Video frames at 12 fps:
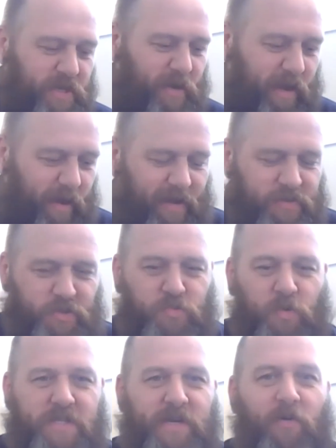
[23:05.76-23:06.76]
I just
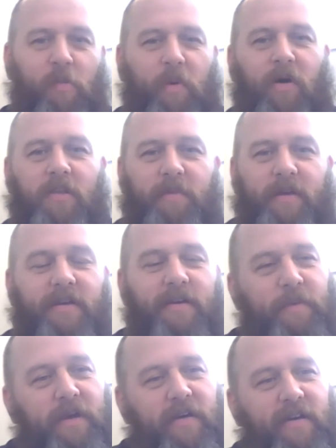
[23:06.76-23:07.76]
wish I were born a bit
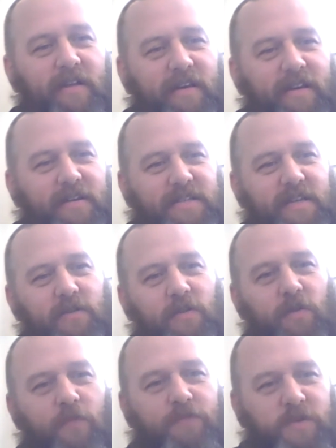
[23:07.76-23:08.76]
earlier, because I'd have
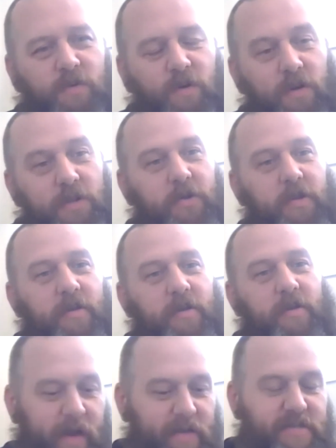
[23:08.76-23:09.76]
loved to have gone to Donington
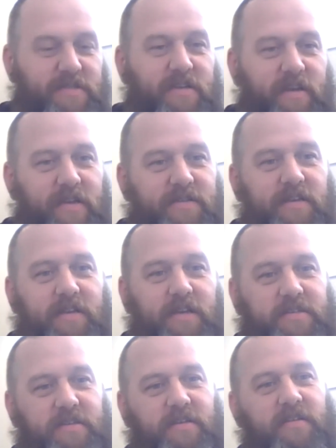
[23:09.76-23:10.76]
Park to see
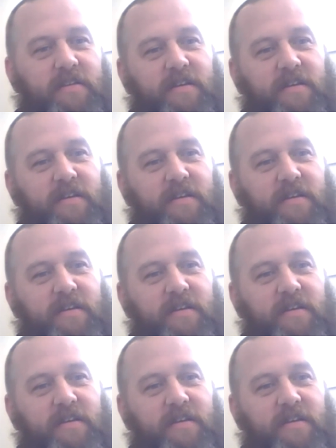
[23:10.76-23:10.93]
AC/DC.